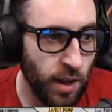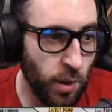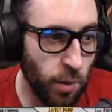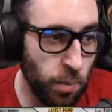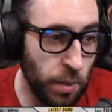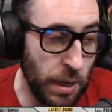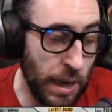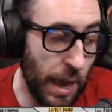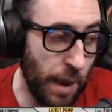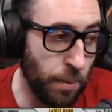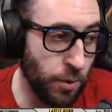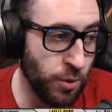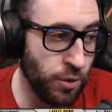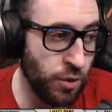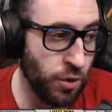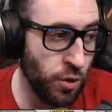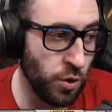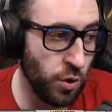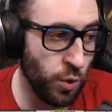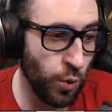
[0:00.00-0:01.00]
be able
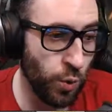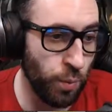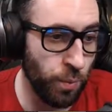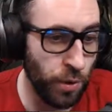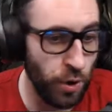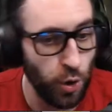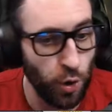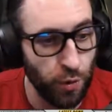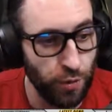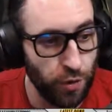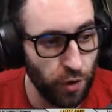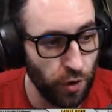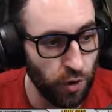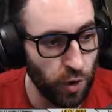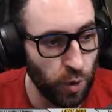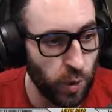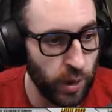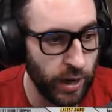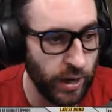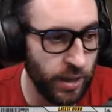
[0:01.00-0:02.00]
to maneuver
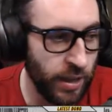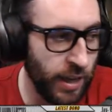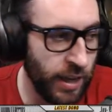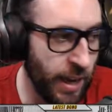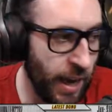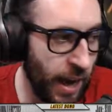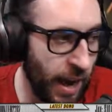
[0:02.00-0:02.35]
quickly.